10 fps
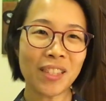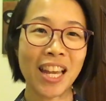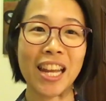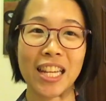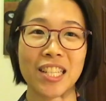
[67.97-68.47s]

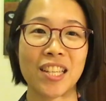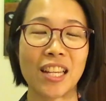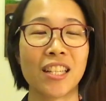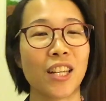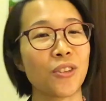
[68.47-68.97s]
And I
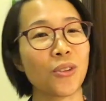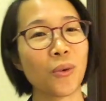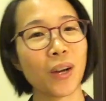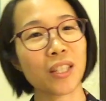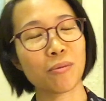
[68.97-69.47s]
decided that, you know
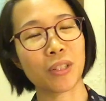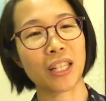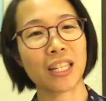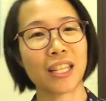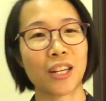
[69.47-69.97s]
what, for the
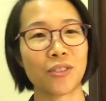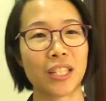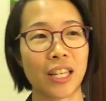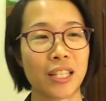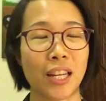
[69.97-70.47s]
next 100
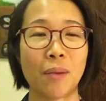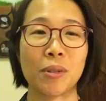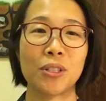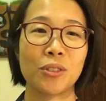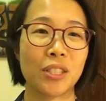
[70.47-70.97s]
days, I'm
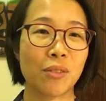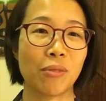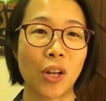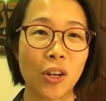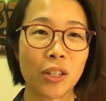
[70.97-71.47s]
going to do this
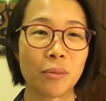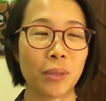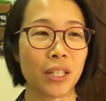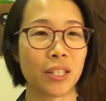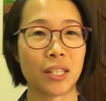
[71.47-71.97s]
vlog
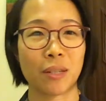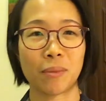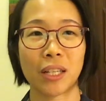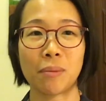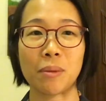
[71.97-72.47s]
because it's
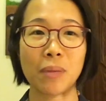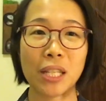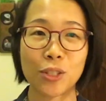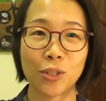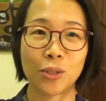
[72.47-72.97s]
something I've been
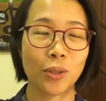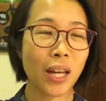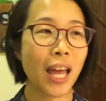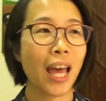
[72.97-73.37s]
meaning to do